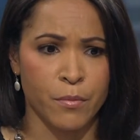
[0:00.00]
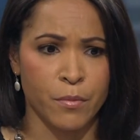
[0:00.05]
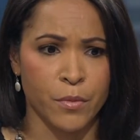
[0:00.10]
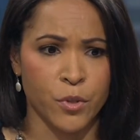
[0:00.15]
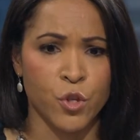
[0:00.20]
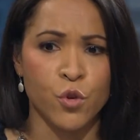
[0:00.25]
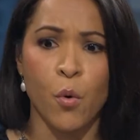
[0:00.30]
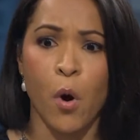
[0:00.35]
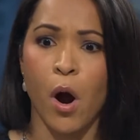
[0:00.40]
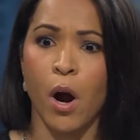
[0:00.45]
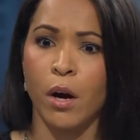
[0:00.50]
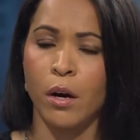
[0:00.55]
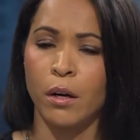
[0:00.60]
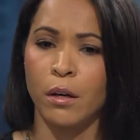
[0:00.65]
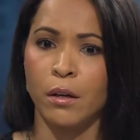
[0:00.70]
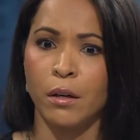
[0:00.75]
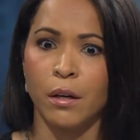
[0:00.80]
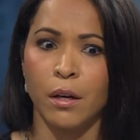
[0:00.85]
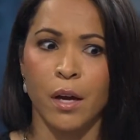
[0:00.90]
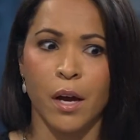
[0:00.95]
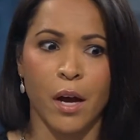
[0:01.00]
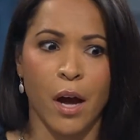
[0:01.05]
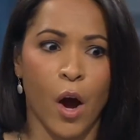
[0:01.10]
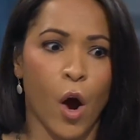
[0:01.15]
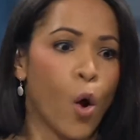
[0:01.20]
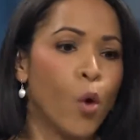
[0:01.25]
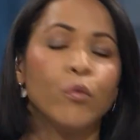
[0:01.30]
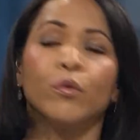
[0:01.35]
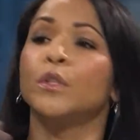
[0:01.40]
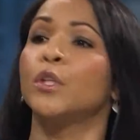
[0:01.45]
you are
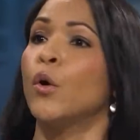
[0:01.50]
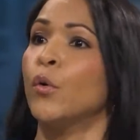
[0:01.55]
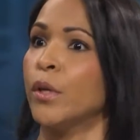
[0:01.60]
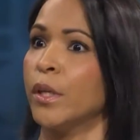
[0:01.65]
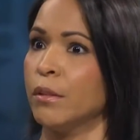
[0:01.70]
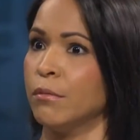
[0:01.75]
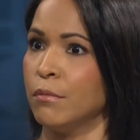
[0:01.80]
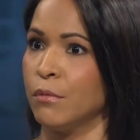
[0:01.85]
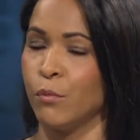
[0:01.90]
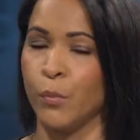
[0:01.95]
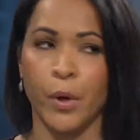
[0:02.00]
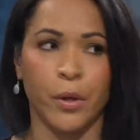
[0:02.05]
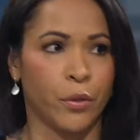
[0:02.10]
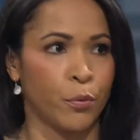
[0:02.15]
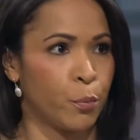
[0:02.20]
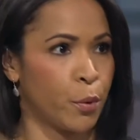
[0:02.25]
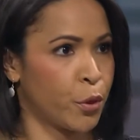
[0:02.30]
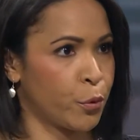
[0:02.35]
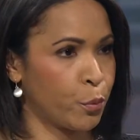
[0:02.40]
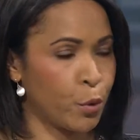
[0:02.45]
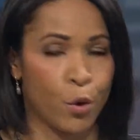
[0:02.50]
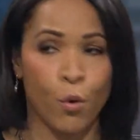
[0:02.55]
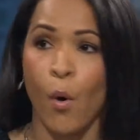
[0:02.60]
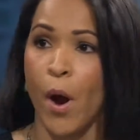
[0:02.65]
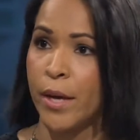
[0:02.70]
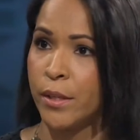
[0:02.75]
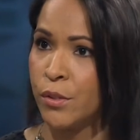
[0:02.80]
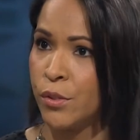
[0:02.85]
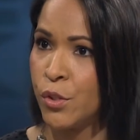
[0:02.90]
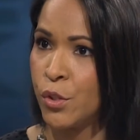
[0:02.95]
overloaded with
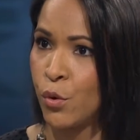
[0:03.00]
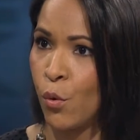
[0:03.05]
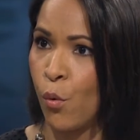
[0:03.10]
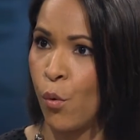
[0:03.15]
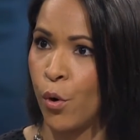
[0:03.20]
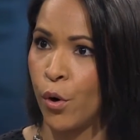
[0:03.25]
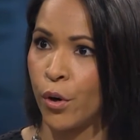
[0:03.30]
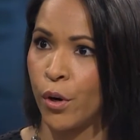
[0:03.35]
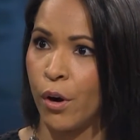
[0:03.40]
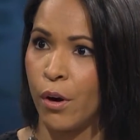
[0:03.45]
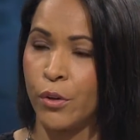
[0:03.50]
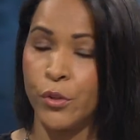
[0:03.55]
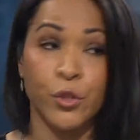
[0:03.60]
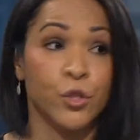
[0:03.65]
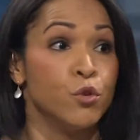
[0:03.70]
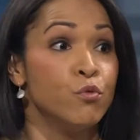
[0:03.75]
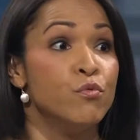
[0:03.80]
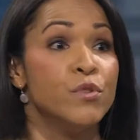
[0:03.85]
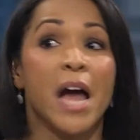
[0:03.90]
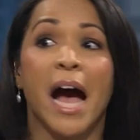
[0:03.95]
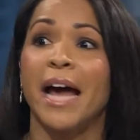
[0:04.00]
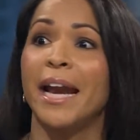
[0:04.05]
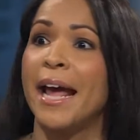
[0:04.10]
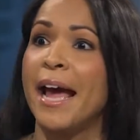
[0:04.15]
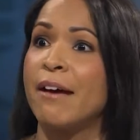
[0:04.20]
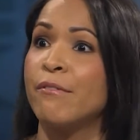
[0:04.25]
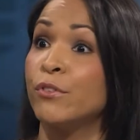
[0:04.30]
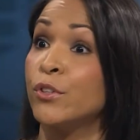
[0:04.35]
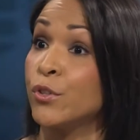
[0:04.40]
requests, or do you not have?